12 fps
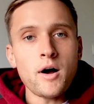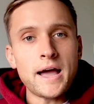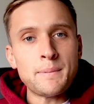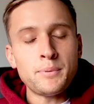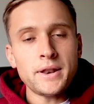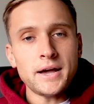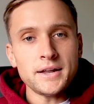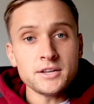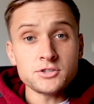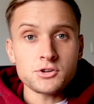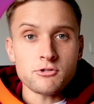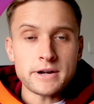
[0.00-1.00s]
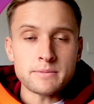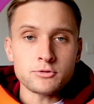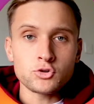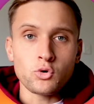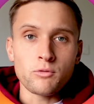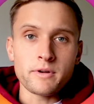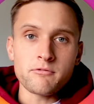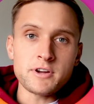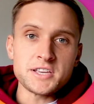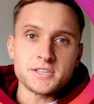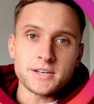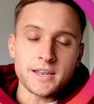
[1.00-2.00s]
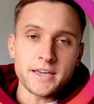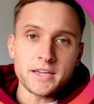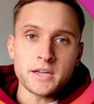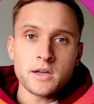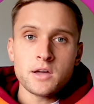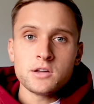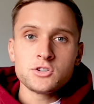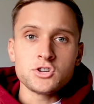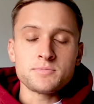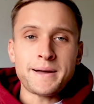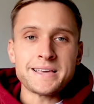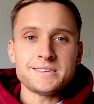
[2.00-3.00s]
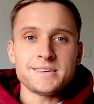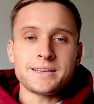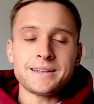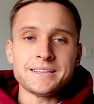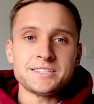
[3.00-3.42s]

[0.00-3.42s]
I put out an Instagram story recently just basically